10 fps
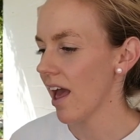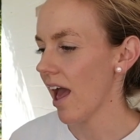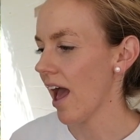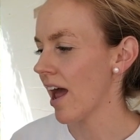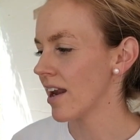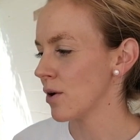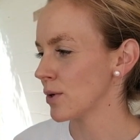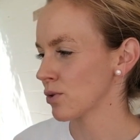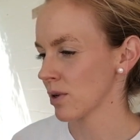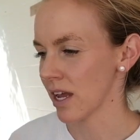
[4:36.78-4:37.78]
and it
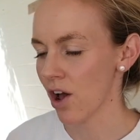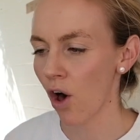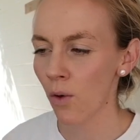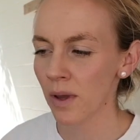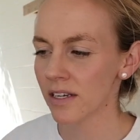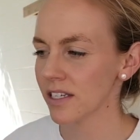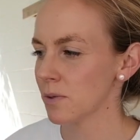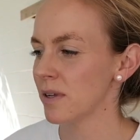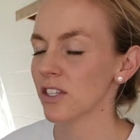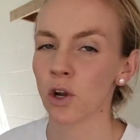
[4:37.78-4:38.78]
was really calming to
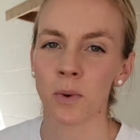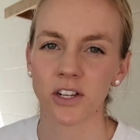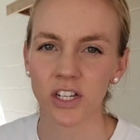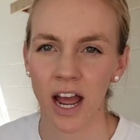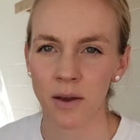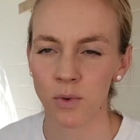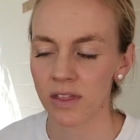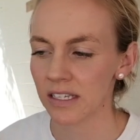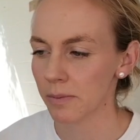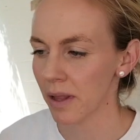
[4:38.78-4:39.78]
spend so much time with
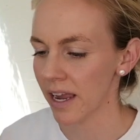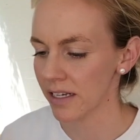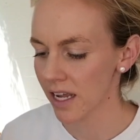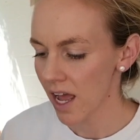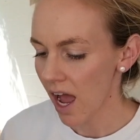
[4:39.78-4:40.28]
this plant.